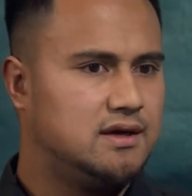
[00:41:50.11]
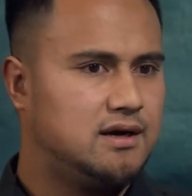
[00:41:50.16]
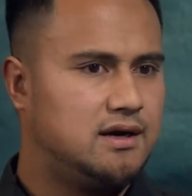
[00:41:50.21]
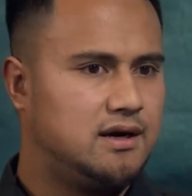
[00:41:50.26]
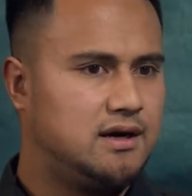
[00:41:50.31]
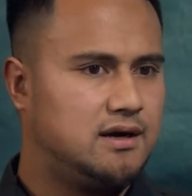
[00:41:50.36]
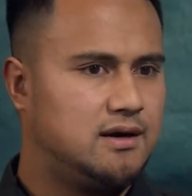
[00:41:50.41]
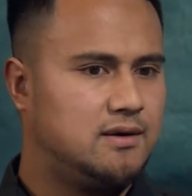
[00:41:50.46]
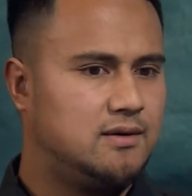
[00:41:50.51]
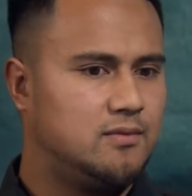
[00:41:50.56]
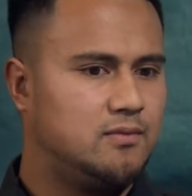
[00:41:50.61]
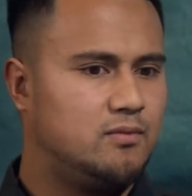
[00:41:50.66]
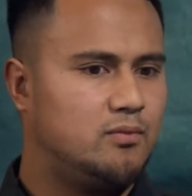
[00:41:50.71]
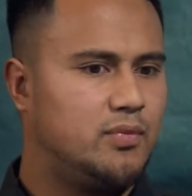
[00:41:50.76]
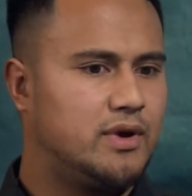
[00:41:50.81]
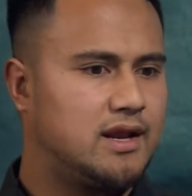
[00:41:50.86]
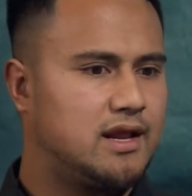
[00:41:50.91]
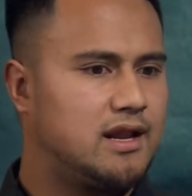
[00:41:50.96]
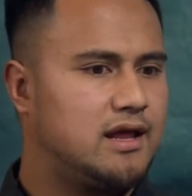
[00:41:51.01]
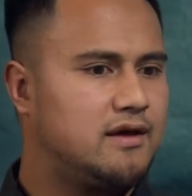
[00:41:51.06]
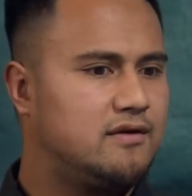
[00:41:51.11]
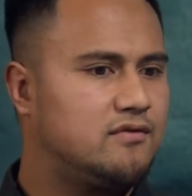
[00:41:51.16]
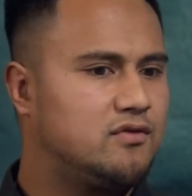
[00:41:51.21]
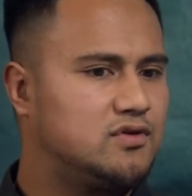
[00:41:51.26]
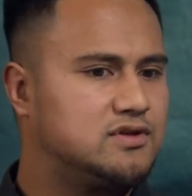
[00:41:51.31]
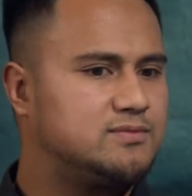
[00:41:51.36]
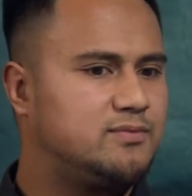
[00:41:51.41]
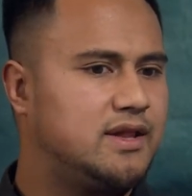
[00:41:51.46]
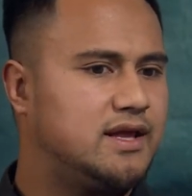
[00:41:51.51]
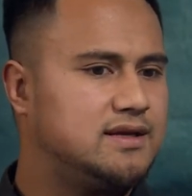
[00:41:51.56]
But a lot of
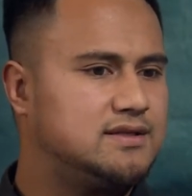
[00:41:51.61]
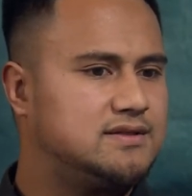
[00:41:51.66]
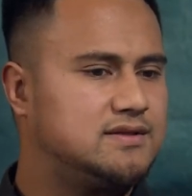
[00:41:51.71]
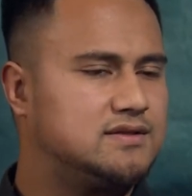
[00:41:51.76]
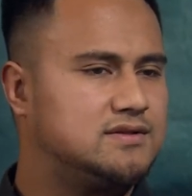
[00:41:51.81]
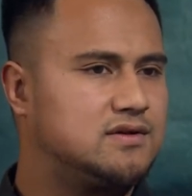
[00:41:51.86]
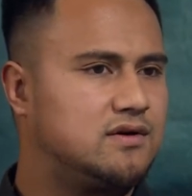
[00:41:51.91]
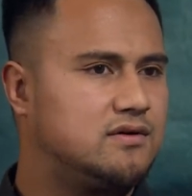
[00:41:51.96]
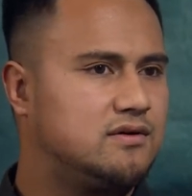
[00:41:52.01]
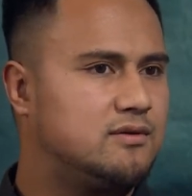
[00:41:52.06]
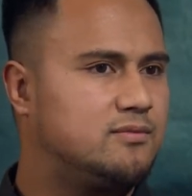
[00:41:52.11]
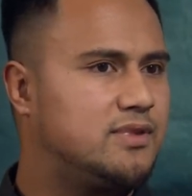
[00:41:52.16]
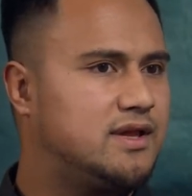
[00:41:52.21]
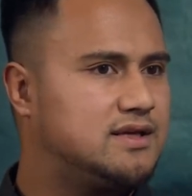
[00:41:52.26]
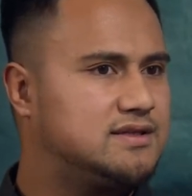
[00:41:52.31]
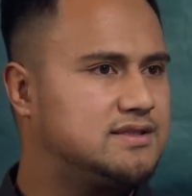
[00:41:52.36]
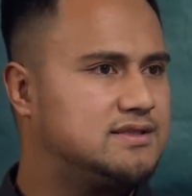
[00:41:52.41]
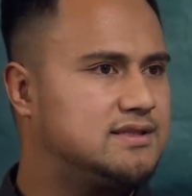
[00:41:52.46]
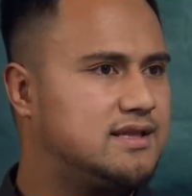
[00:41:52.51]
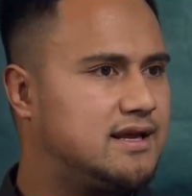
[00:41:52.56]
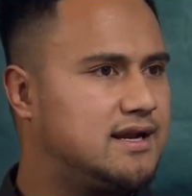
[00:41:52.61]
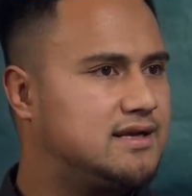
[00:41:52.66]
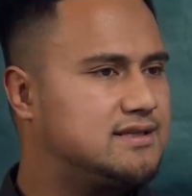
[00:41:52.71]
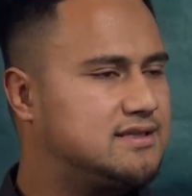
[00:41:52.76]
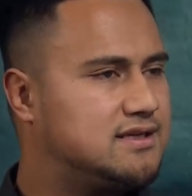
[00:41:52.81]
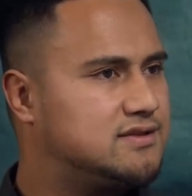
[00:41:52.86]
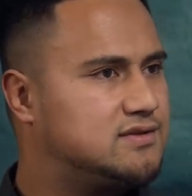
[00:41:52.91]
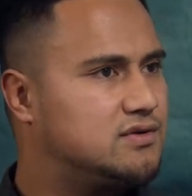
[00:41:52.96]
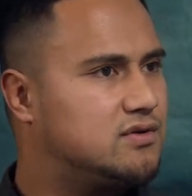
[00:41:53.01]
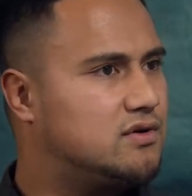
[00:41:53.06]
those places are the places that I
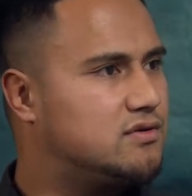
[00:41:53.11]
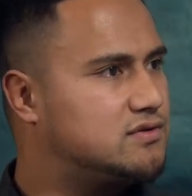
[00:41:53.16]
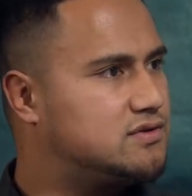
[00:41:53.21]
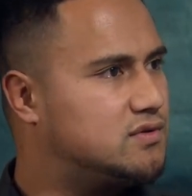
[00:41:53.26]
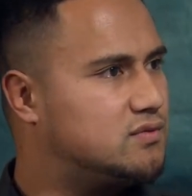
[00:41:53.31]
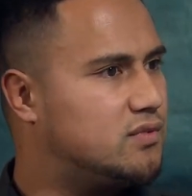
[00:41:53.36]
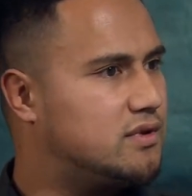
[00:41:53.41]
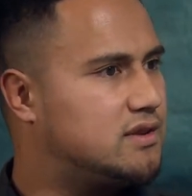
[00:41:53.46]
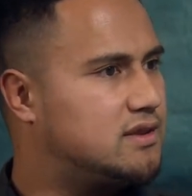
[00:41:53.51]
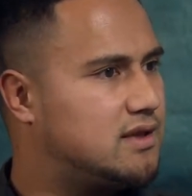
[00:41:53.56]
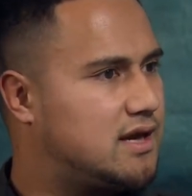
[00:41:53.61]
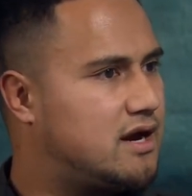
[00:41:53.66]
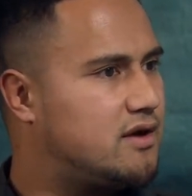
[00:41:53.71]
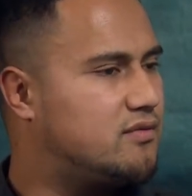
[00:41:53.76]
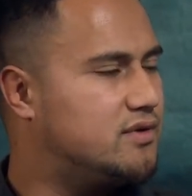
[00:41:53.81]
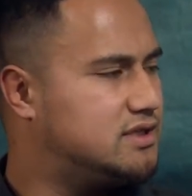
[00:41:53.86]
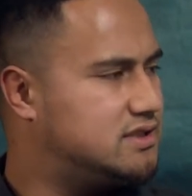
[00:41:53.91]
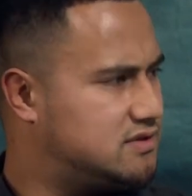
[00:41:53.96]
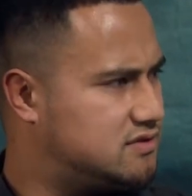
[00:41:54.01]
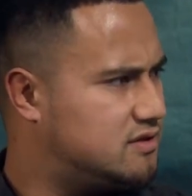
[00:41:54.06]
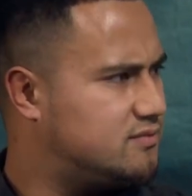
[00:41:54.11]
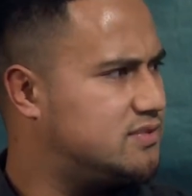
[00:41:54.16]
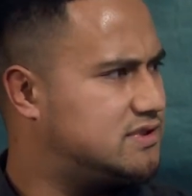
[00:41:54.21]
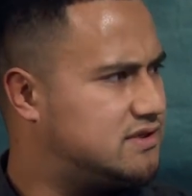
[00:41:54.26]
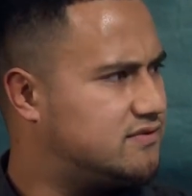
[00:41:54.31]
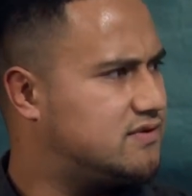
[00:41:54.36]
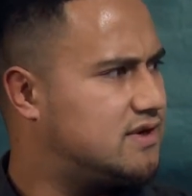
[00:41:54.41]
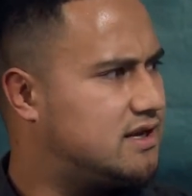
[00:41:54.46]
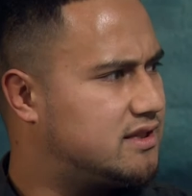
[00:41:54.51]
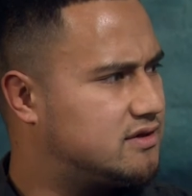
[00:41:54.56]
tend to go to with outreach to the
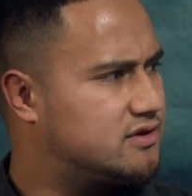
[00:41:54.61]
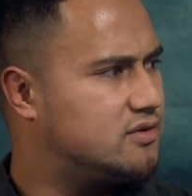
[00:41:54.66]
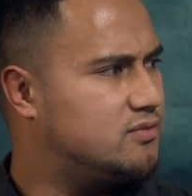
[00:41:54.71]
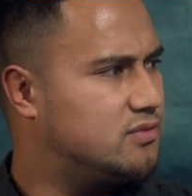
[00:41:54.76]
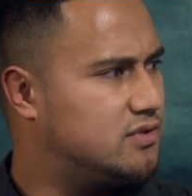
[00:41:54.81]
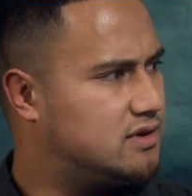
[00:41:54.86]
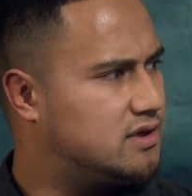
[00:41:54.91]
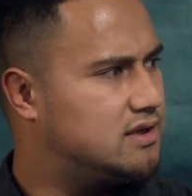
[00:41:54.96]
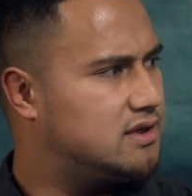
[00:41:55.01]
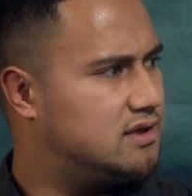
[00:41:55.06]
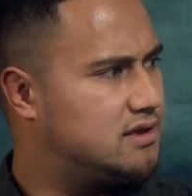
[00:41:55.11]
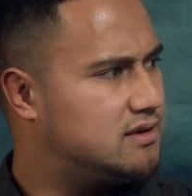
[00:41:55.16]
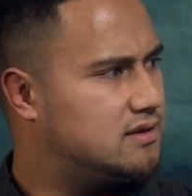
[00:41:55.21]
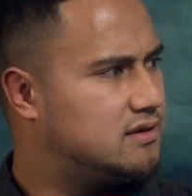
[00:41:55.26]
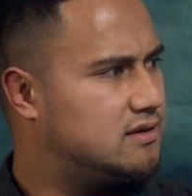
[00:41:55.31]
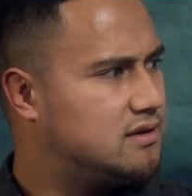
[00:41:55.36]
Pacific Island community